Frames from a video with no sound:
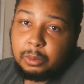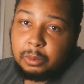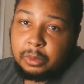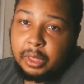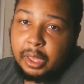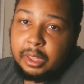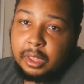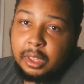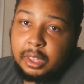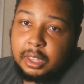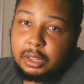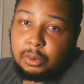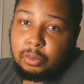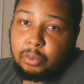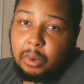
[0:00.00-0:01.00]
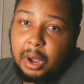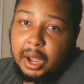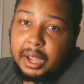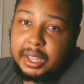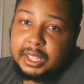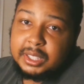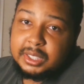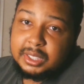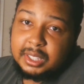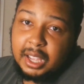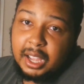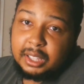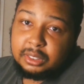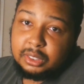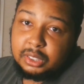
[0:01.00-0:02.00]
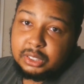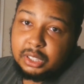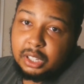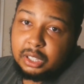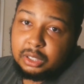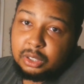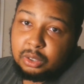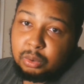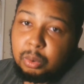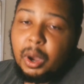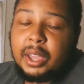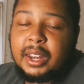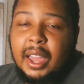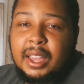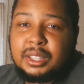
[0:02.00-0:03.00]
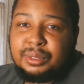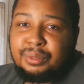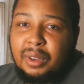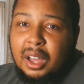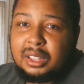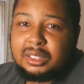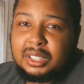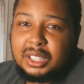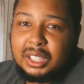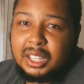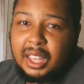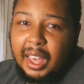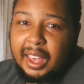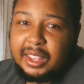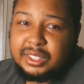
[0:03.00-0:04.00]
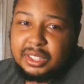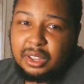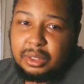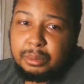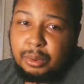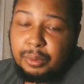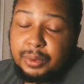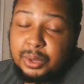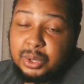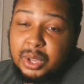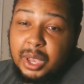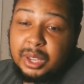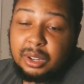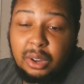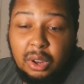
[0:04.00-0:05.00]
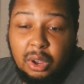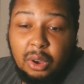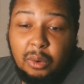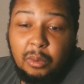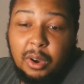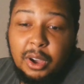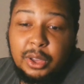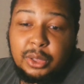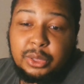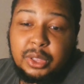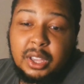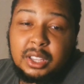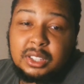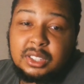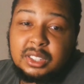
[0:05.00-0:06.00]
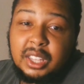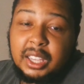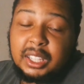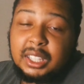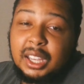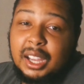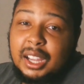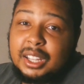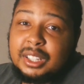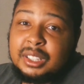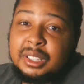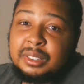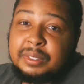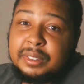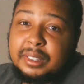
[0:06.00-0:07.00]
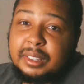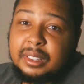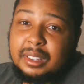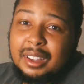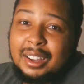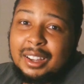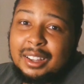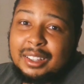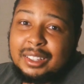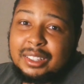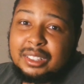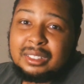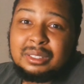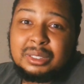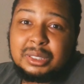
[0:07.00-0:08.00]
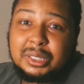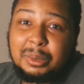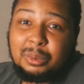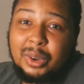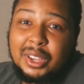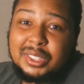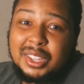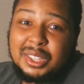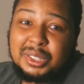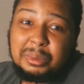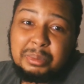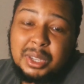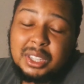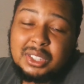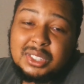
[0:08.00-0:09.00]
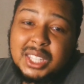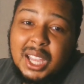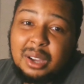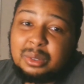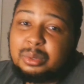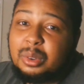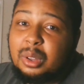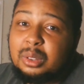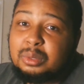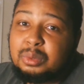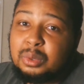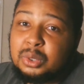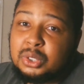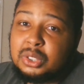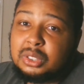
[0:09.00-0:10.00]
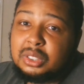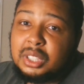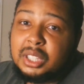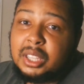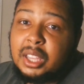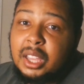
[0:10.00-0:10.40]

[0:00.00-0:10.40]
that why it's not looked on quite as fondly as the other movies. And one of the things that kind of, in some ways, ends up being his downfall, unfortunately.